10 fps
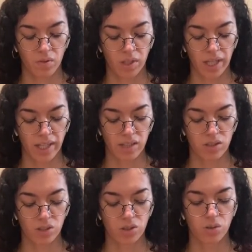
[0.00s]
Relax
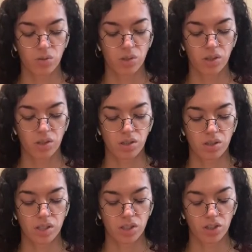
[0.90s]
your
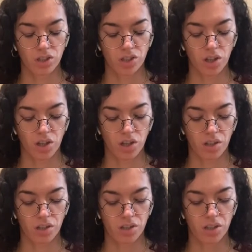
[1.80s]
shoulders and your
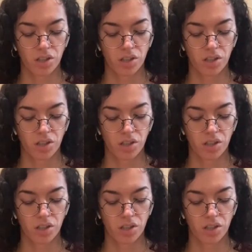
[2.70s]
jaw.